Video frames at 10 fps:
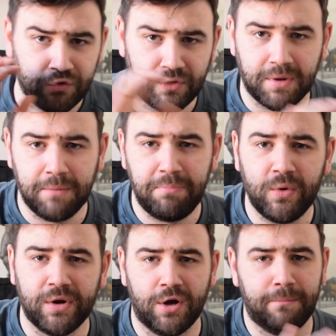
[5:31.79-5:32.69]
So I'm going to
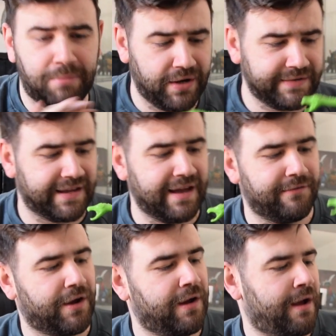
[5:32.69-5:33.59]
build it up, put it
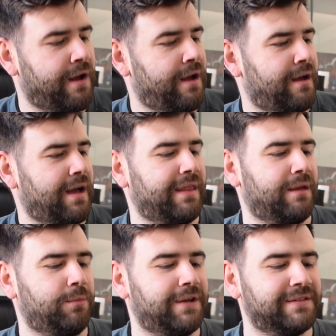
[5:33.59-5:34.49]
together, and
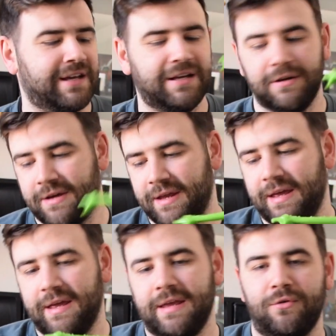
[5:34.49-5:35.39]
then we can take a look at
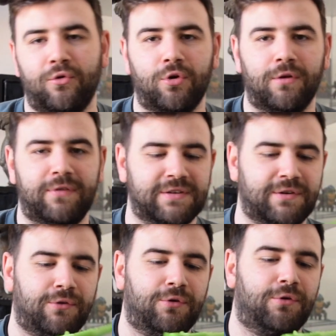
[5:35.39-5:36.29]
it in all of its
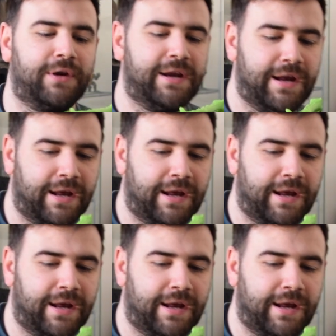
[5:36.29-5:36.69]
glory.